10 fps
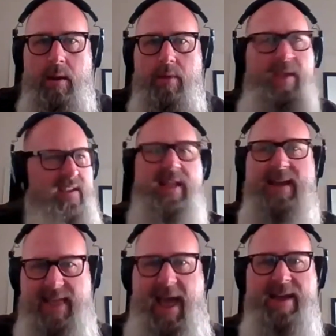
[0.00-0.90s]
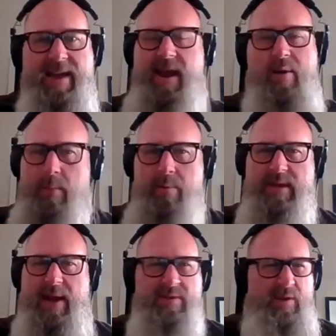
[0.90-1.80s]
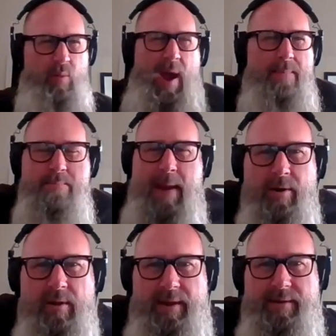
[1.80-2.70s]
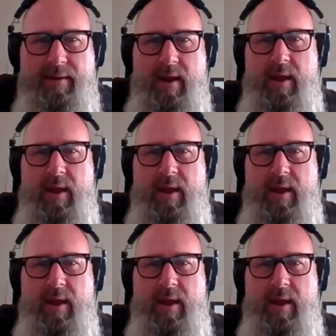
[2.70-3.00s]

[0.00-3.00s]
Things like that. And I was like, why Maryland?